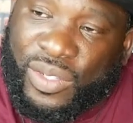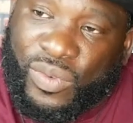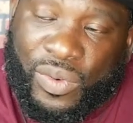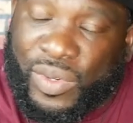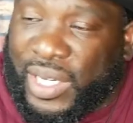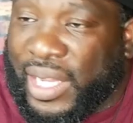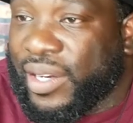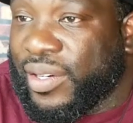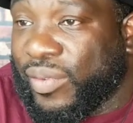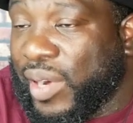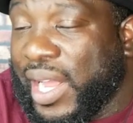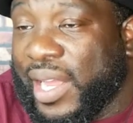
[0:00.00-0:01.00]
You won't rely on
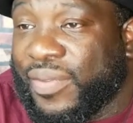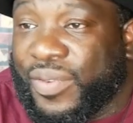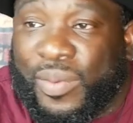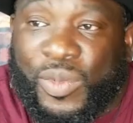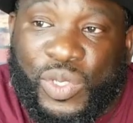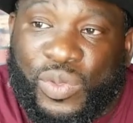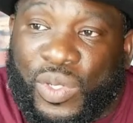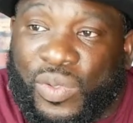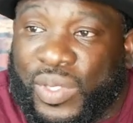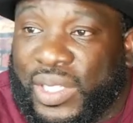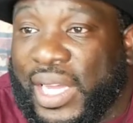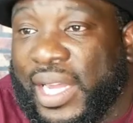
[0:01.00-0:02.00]
a ride from them. You won't
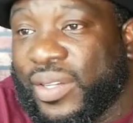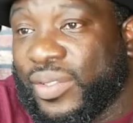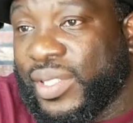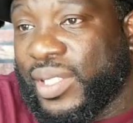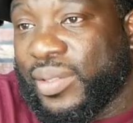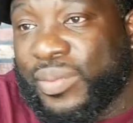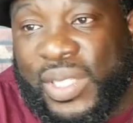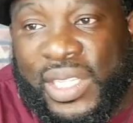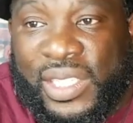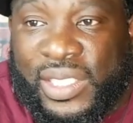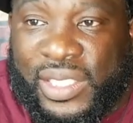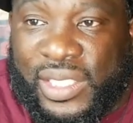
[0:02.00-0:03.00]
rely on
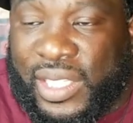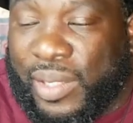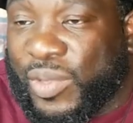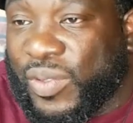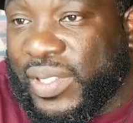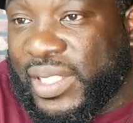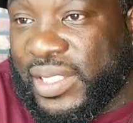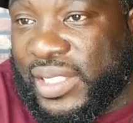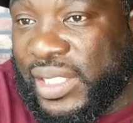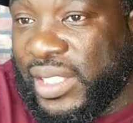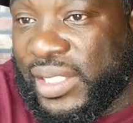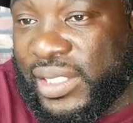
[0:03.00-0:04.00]
them to come over and
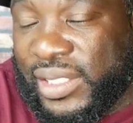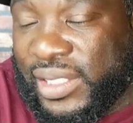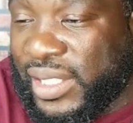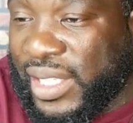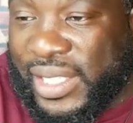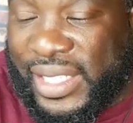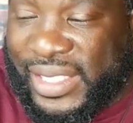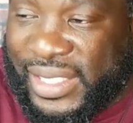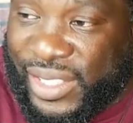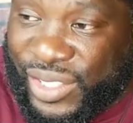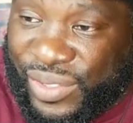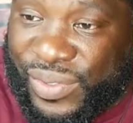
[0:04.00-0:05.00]
see you. None of that
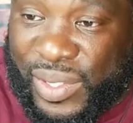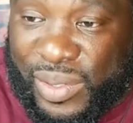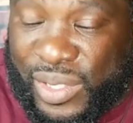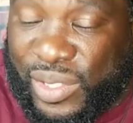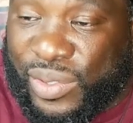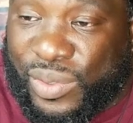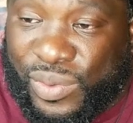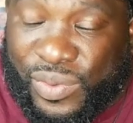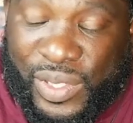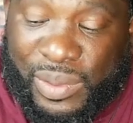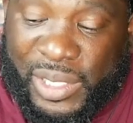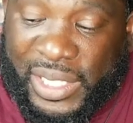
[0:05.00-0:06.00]
shit. You
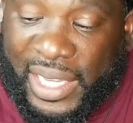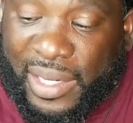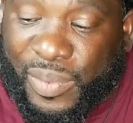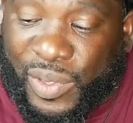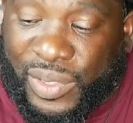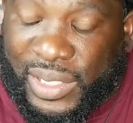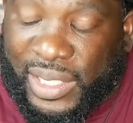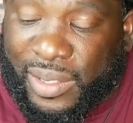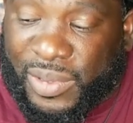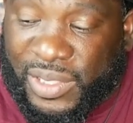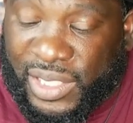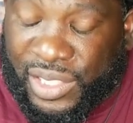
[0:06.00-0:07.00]
finna be catapulted in a
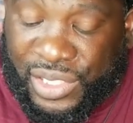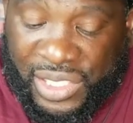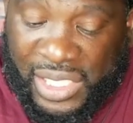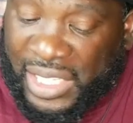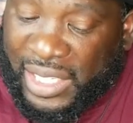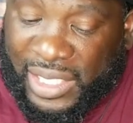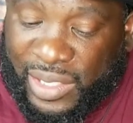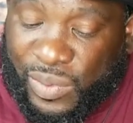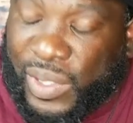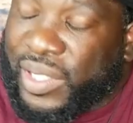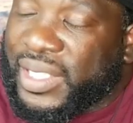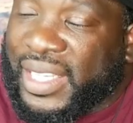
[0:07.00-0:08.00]
position to
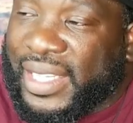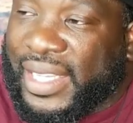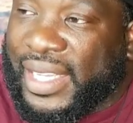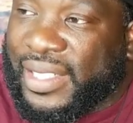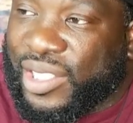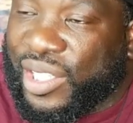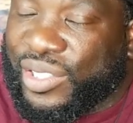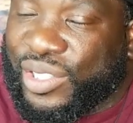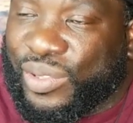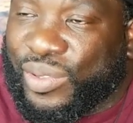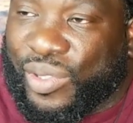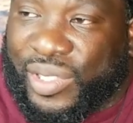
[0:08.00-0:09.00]
where they can't touch
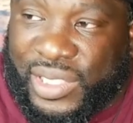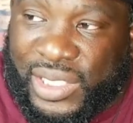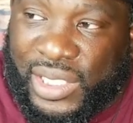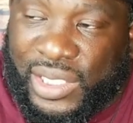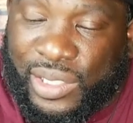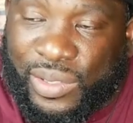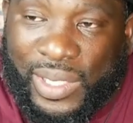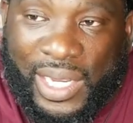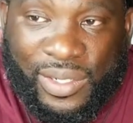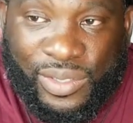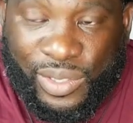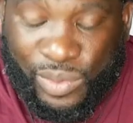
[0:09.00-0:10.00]
you or see you. I
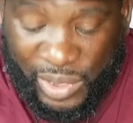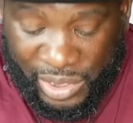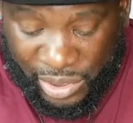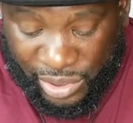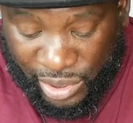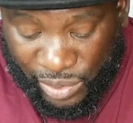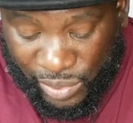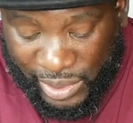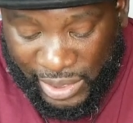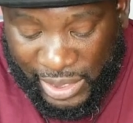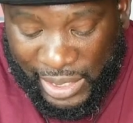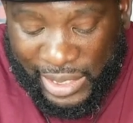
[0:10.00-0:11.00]
don't know what you're doing